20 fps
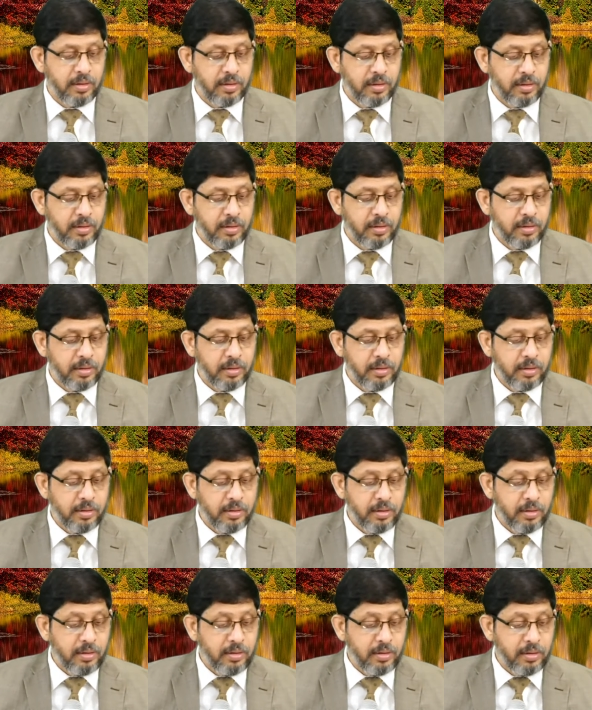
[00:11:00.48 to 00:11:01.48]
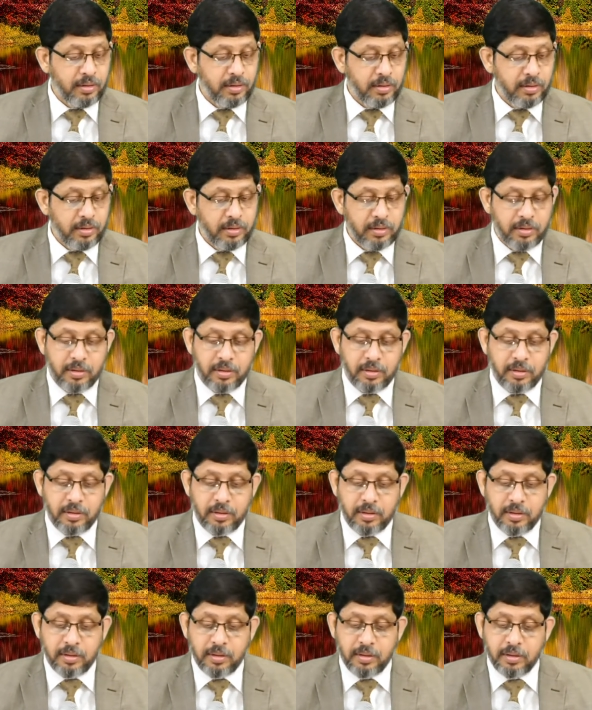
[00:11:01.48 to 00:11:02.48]

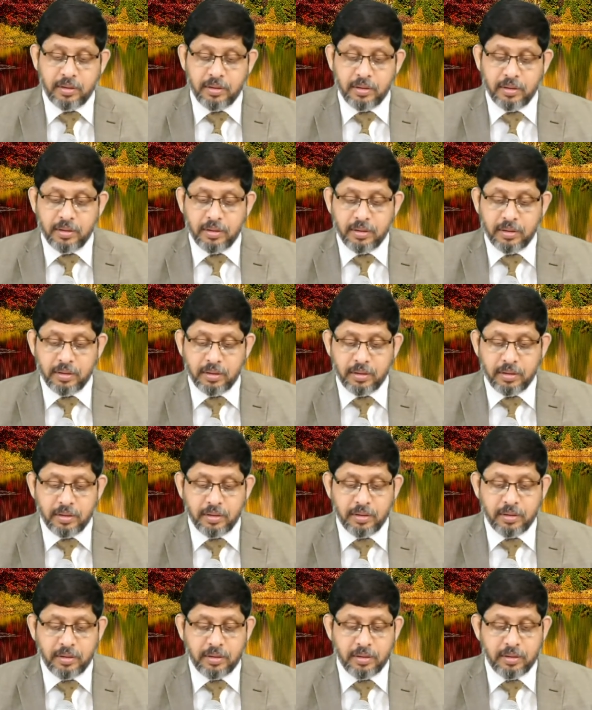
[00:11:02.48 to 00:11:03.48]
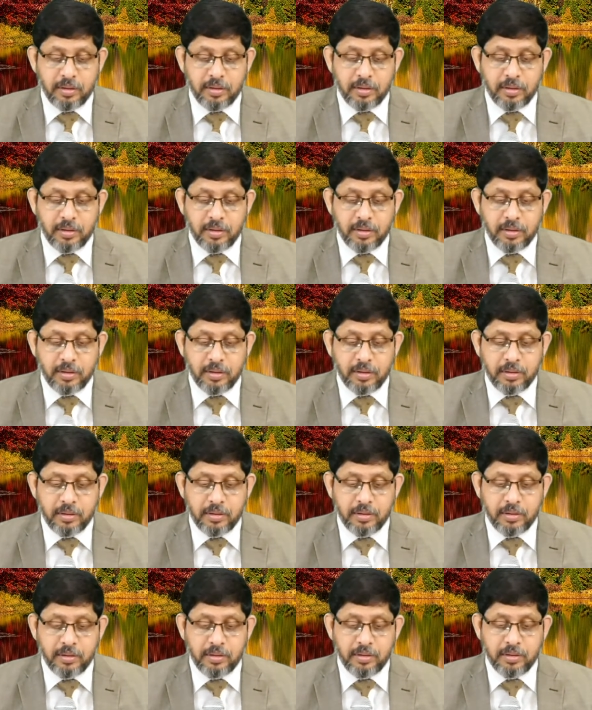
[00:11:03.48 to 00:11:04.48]
[no speech]